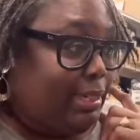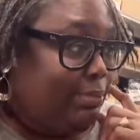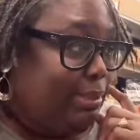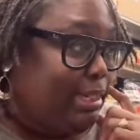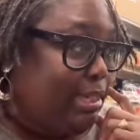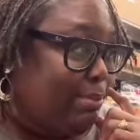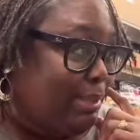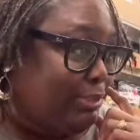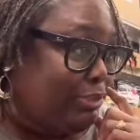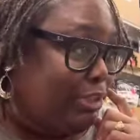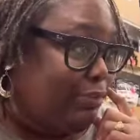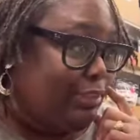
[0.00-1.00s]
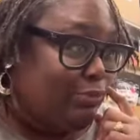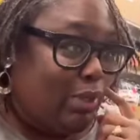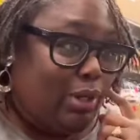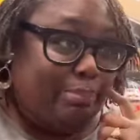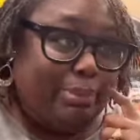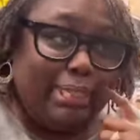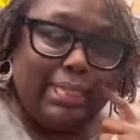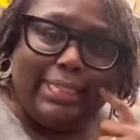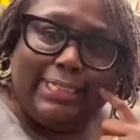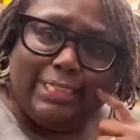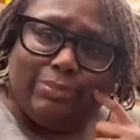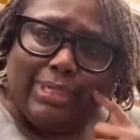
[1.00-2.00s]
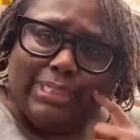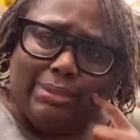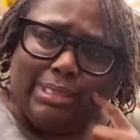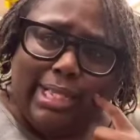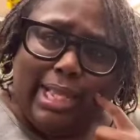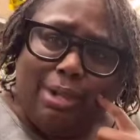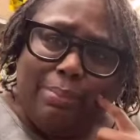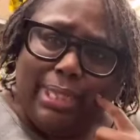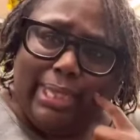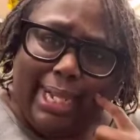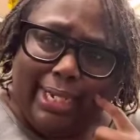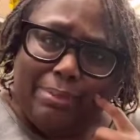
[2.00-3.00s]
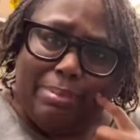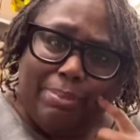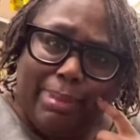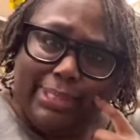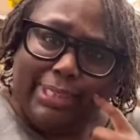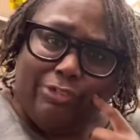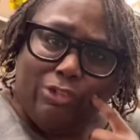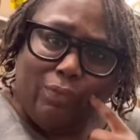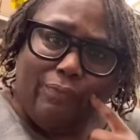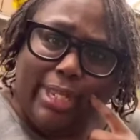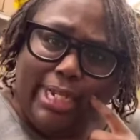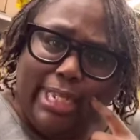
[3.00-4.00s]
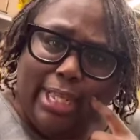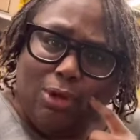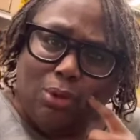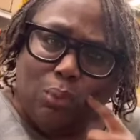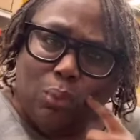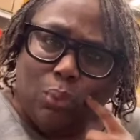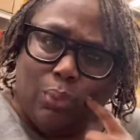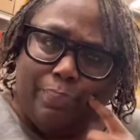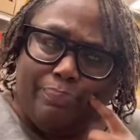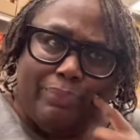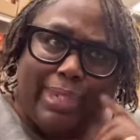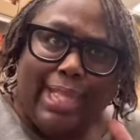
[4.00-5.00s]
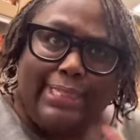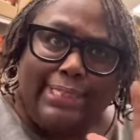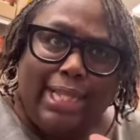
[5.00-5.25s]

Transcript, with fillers: here be getting my stuff. That's why I'm. Be, that's why sometimes I will be liking to put my stuff on video. I